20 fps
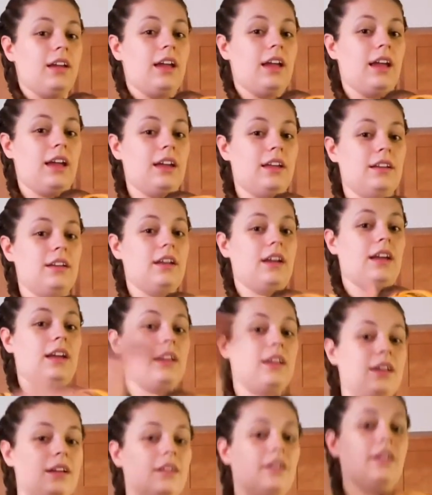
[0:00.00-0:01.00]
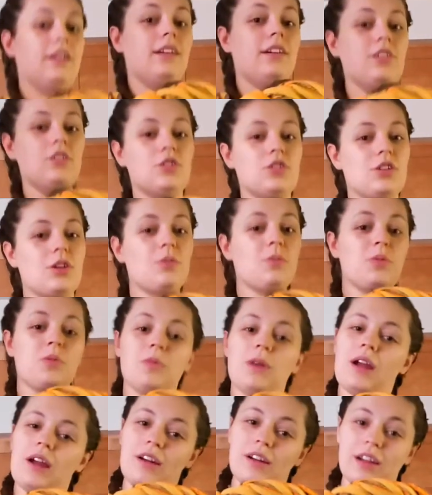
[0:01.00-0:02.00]
and I can jump
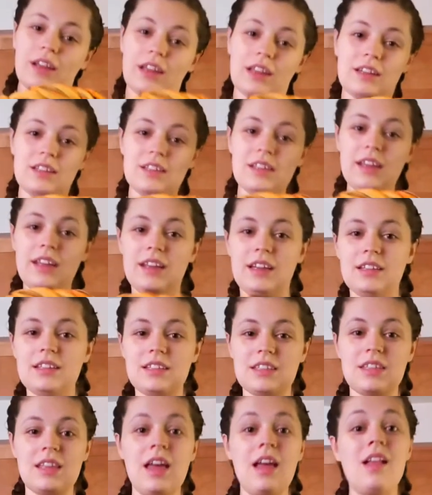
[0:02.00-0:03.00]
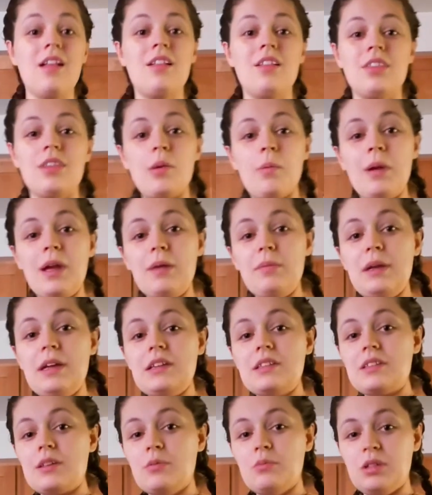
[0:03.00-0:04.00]
around, I can dance. The baby
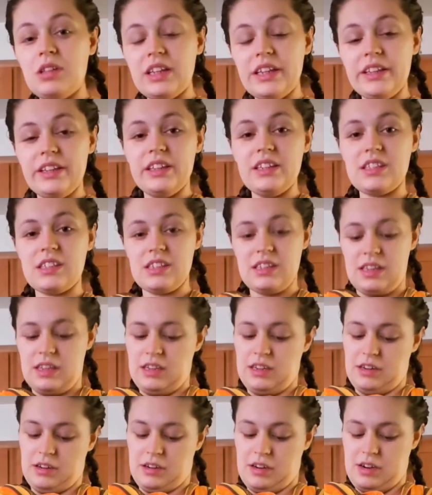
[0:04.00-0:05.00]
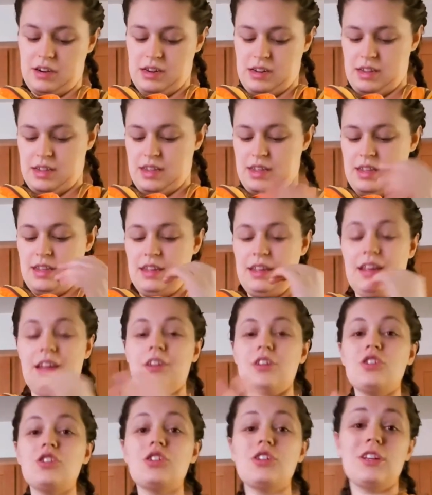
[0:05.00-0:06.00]
is completely secure.
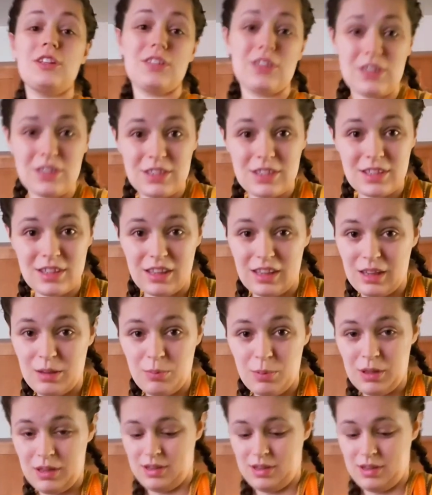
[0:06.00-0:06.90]
She's asleep.